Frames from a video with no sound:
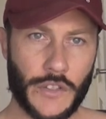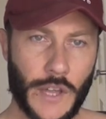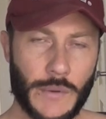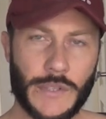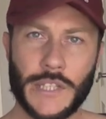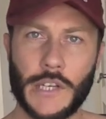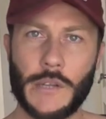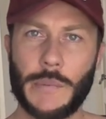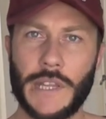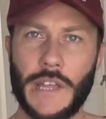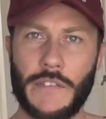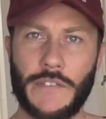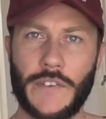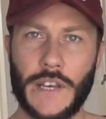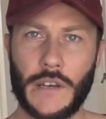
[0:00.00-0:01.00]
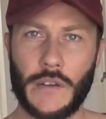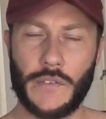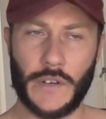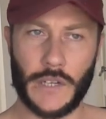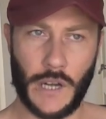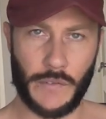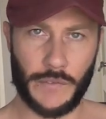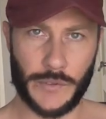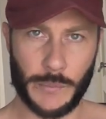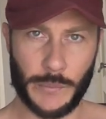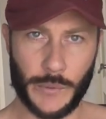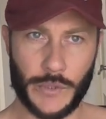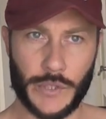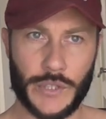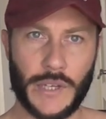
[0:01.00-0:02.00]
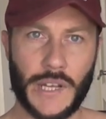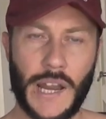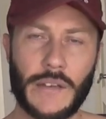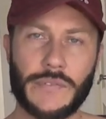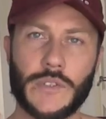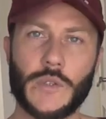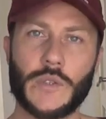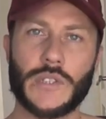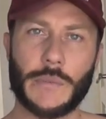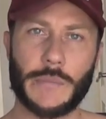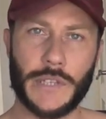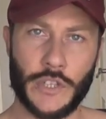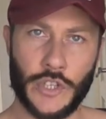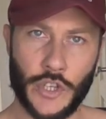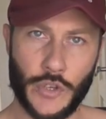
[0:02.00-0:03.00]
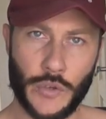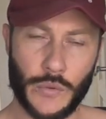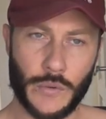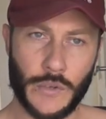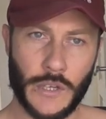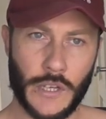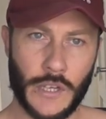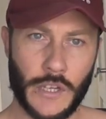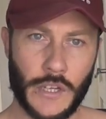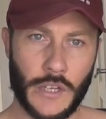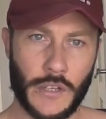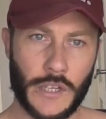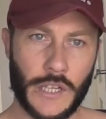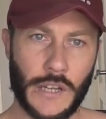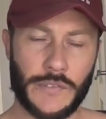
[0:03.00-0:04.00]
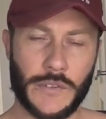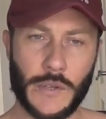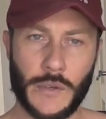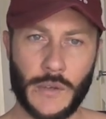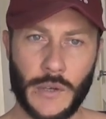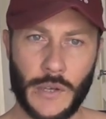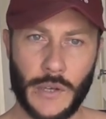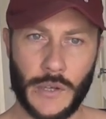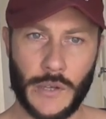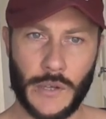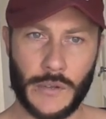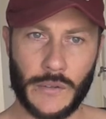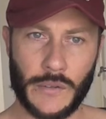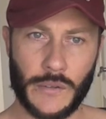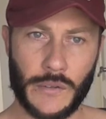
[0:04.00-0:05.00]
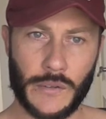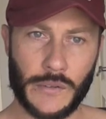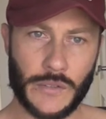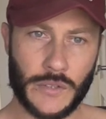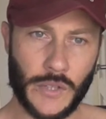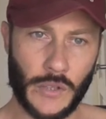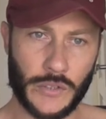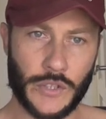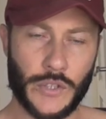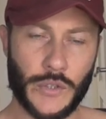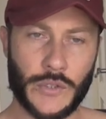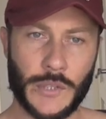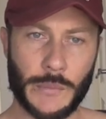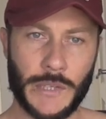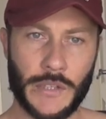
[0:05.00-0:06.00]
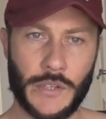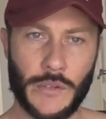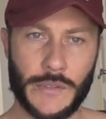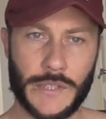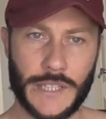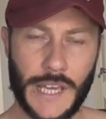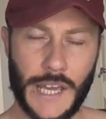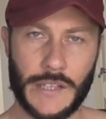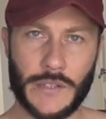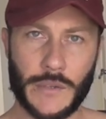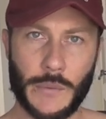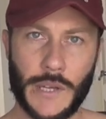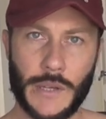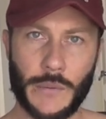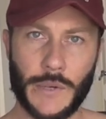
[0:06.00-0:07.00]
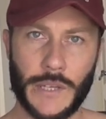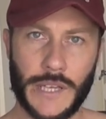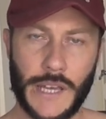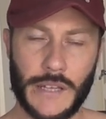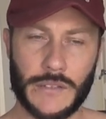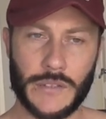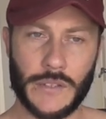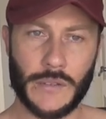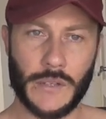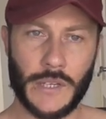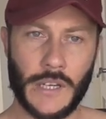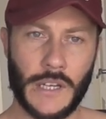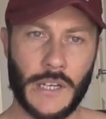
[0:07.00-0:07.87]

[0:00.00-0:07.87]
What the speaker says: there is going to be that feeling of uncomfortable, because you're going to have to do something new. You're going to have to start to do something new to get to where you want to get to.